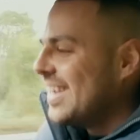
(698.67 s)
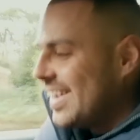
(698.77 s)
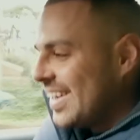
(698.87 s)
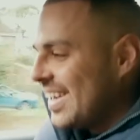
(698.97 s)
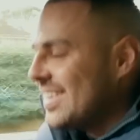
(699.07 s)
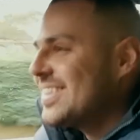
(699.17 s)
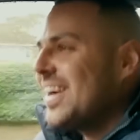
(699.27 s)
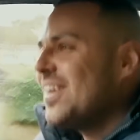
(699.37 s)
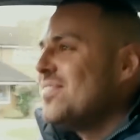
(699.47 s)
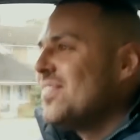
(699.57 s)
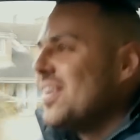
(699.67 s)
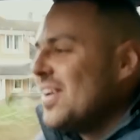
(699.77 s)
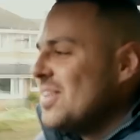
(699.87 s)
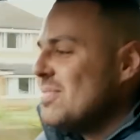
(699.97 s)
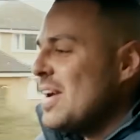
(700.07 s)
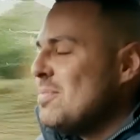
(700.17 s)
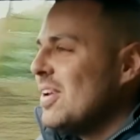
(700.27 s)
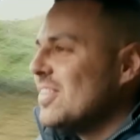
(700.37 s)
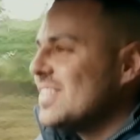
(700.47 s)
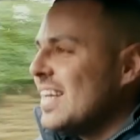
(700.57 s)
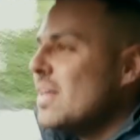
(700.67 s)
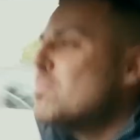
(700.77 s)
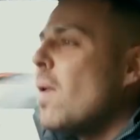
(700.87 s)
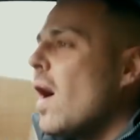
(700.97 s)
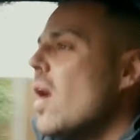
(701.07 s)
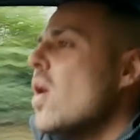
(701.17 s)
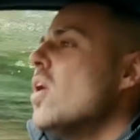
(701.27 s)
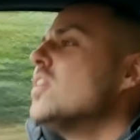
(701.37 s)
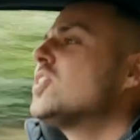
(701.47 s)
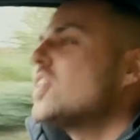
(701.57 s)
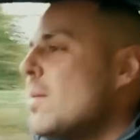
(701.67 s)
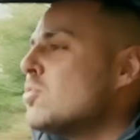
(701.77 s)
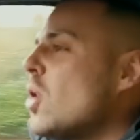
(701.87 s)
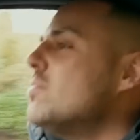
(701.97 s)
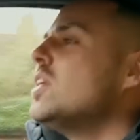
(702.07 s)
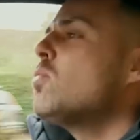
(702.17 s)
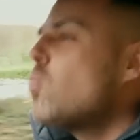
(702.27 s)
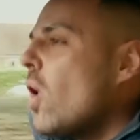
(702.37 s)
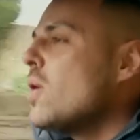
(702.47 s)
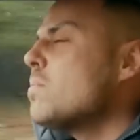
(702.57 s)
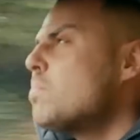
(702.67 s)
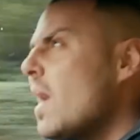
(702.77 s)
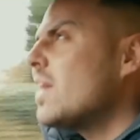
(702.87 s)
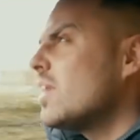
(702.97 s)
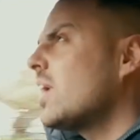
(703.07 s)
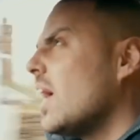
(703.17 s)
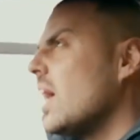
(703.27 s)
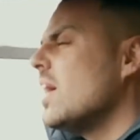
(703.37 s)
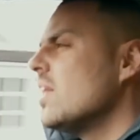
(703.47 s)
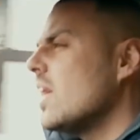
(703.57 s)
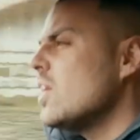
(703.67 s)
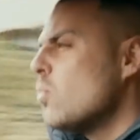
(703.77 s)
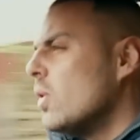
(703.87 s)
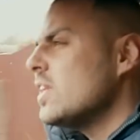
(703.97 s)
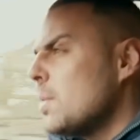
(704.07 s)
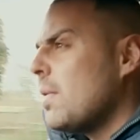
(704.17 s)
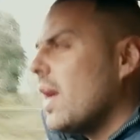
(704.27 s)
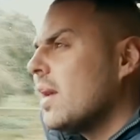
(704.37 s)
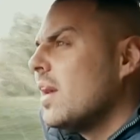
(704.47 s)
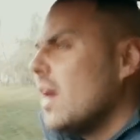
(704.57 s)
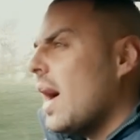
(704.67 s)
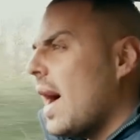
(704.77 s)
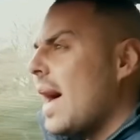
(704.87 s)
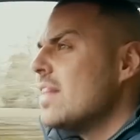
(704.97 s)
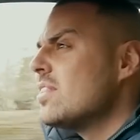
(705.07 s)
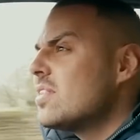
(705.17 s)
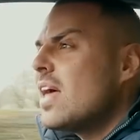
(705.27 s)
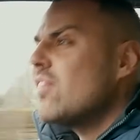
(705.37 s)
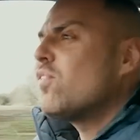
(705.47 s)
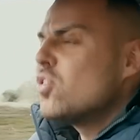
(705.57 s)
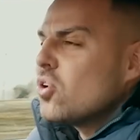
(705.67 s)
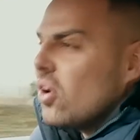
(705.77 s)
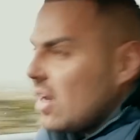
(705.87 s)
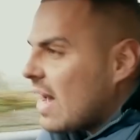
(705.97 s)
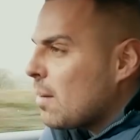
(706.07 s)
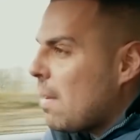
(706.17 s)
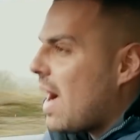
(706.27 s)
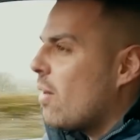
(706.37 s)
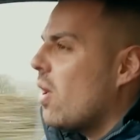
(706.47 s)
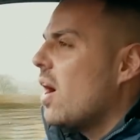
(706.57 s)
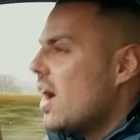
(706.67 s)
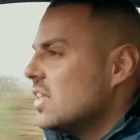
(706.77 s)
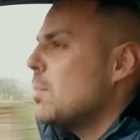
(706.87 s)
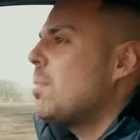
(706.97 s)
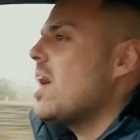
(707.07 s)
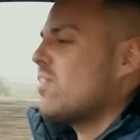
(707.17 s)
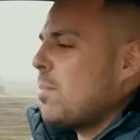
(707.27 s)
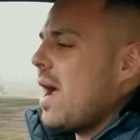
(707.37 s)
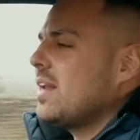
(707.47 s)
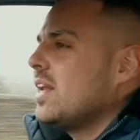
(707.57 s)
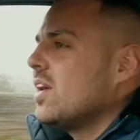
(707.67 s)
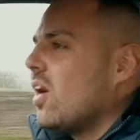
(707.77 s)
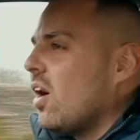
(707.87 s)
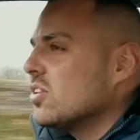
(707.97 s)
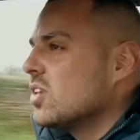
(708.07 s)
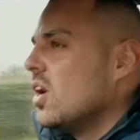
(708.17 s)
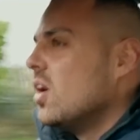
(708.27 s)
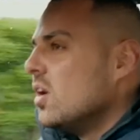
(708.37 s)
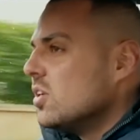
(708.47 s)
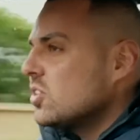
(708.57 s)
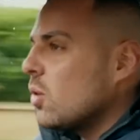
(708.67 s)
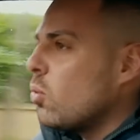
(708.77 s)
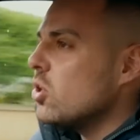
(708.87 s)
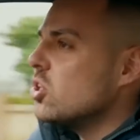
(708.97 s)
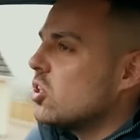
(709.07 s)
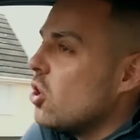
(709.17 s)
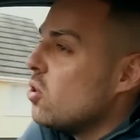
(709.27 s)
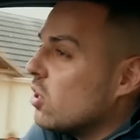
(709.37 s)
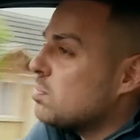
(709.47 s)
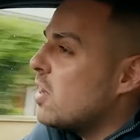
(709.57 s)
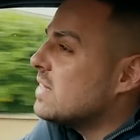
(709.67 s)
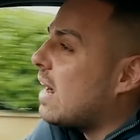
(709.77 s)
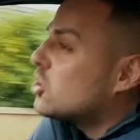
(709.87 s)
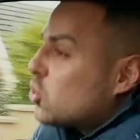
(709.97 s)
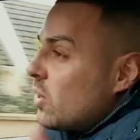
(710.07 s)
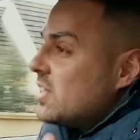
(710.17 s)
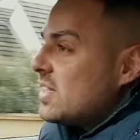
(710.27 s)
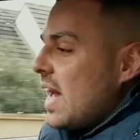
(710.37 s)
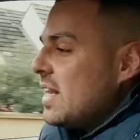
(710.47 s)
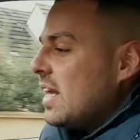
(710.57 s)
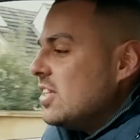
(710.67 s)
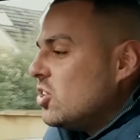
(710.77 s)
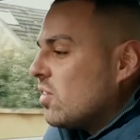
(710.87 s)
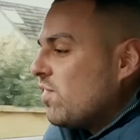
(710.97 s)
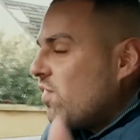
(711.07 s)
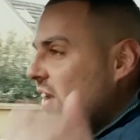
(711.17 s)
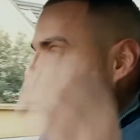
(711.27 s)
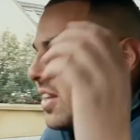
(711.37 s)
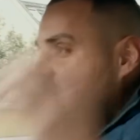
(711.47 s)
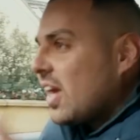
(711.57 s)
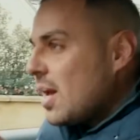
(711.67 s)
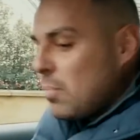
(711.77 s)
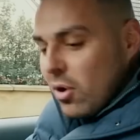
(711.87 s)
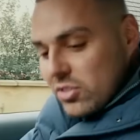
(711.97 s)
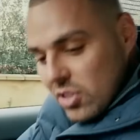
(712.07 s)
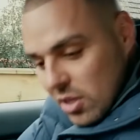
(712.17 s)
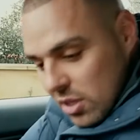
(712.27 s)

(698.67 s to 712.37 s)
It's made me look silly, but sometimes it won't pick the gear that you want it to pick, and therefore you've got a lack of power. It's a bit of a pain in the arse. So what you do, I suppose, out of choice then, is you can flick the gearbox,